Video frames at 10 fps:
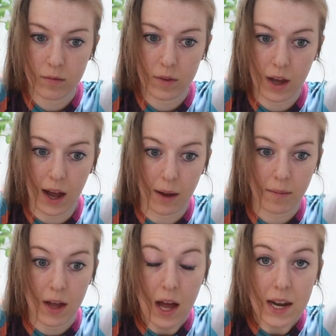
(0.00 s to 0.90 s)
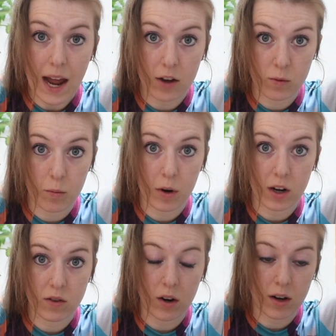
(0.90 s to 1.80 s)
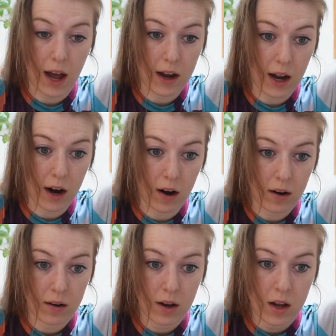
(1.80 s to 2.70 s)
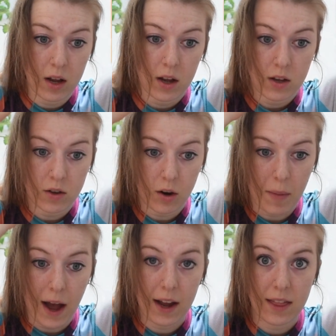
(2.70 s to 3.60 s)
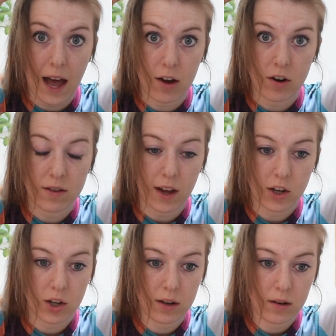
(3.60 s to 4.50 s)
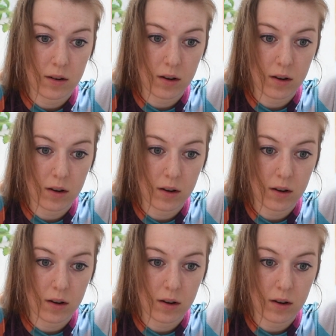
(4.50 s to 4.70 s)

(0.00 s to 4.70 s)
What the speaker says: Okay, now is when we're going to start to add hair. So you're back at the outer section.